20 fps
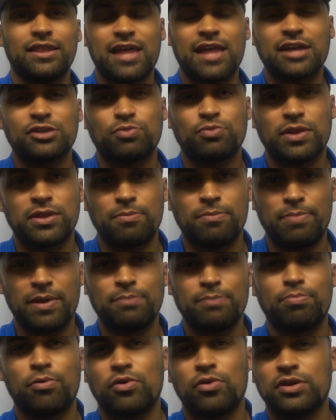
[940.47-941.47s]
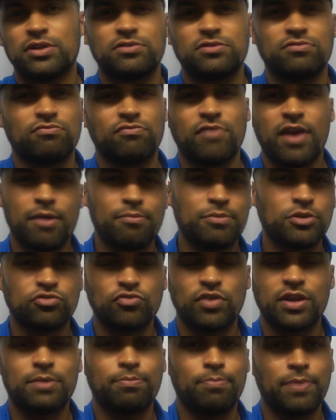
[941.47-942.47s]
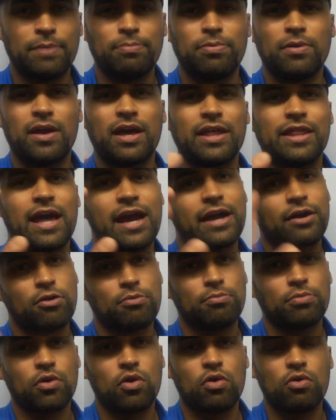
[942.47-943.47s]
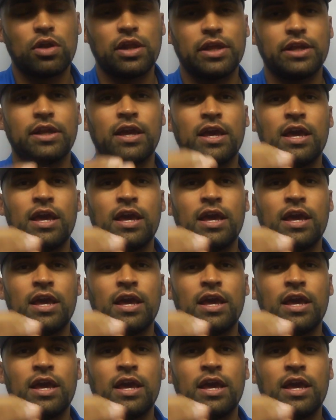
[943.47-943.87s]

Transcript: that's when the big boys, Real Madrid, people like that, come calling.